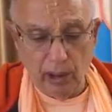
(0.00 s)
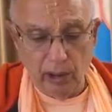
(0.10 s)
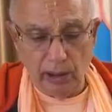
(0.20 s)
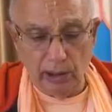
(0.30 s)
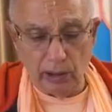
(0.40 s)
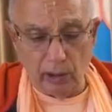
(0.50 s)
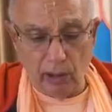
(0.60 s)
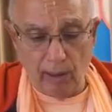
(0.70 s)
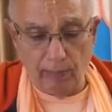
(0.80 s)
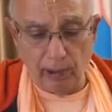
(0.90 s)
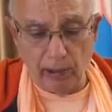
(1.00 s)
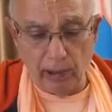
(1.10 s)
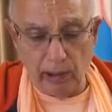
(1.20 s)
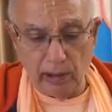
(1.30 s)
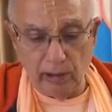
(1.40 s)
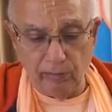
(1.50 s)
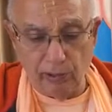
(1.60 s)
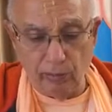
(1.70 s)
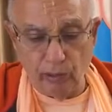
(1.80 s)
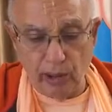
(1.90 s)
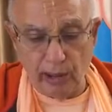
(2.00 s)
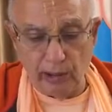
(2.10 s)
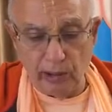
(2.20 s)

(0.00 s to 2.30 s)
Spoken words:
These are opulent in different ways.